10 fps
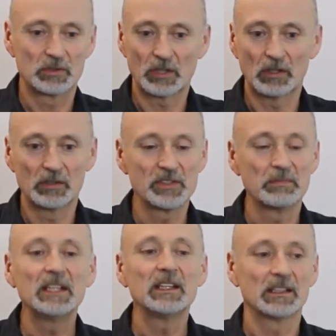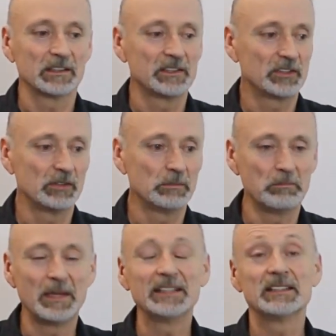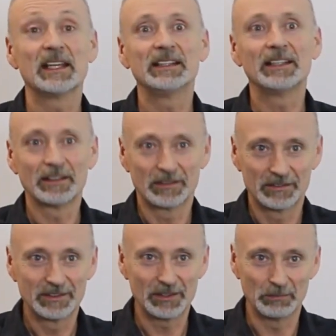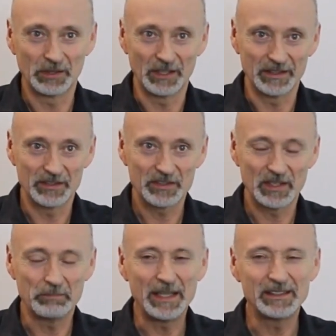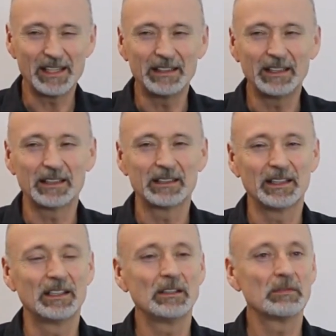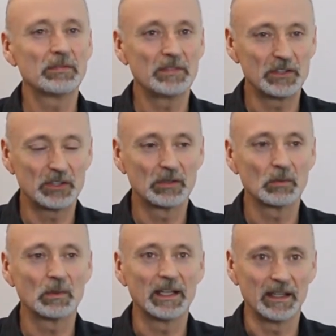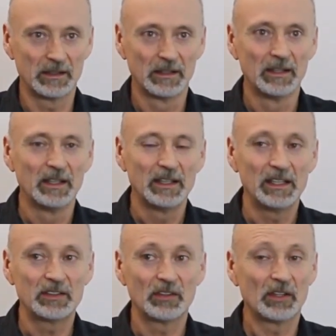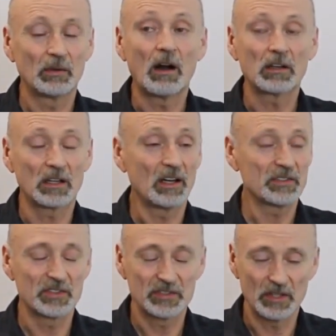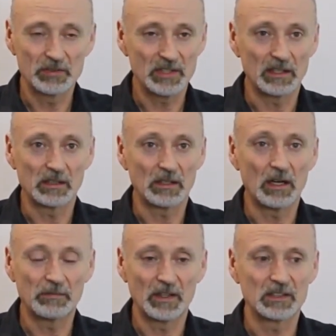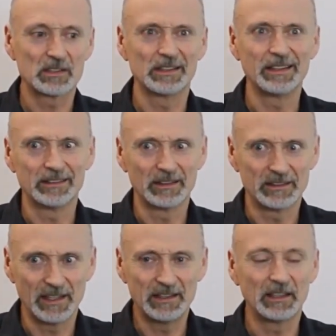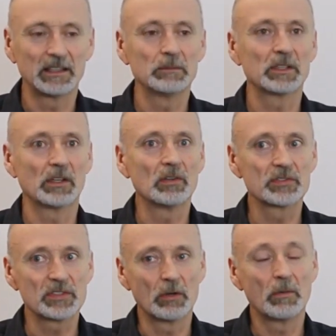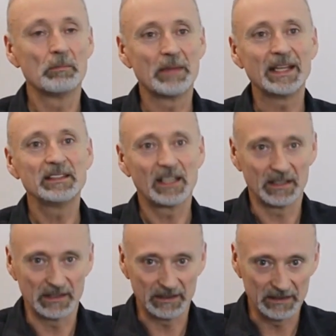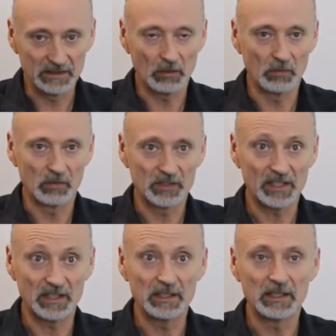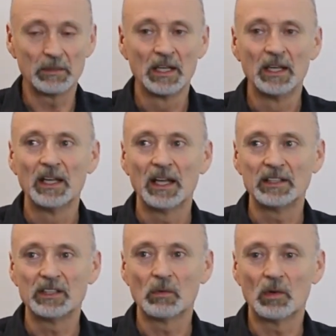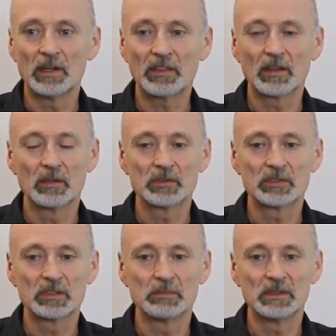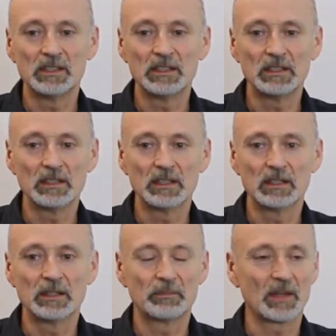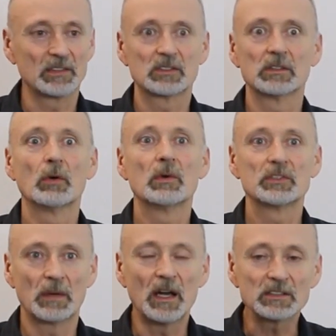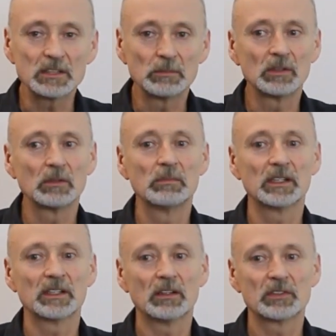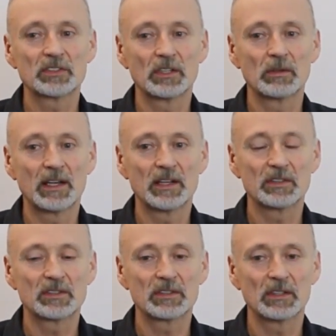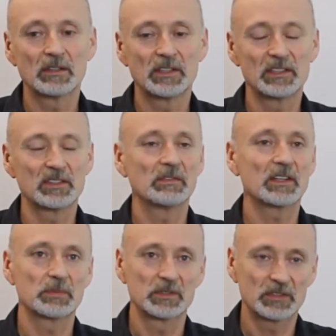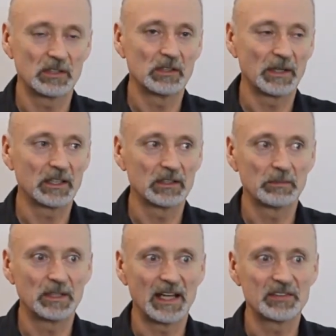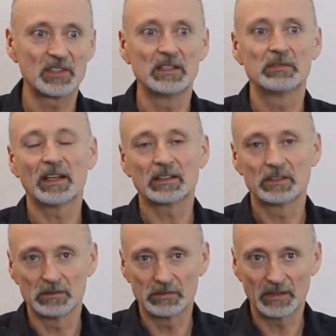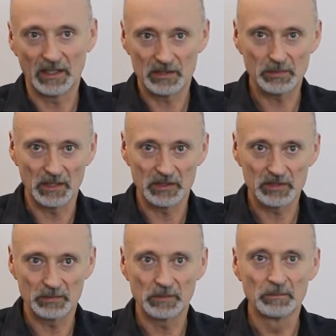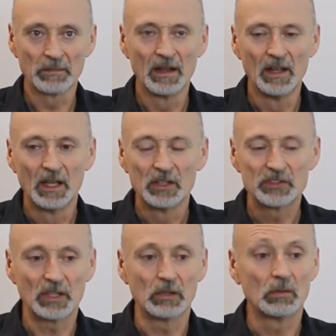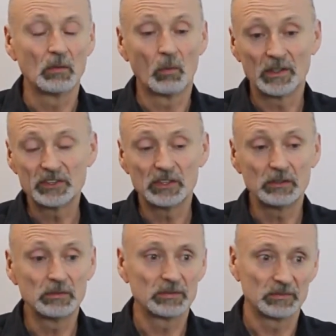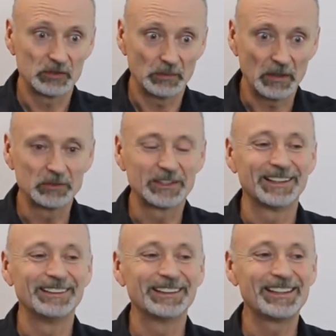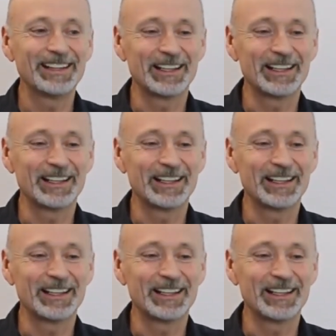turns immediately to maintaining compliance and maintaining it in an efficient way. It, there are costs associated, obviously, in attaining it, but also maintaining it over time. And you want those to be uh, as low as possible, but also as uh, these investments that you're making to be as effective as possible. So once you've supposedly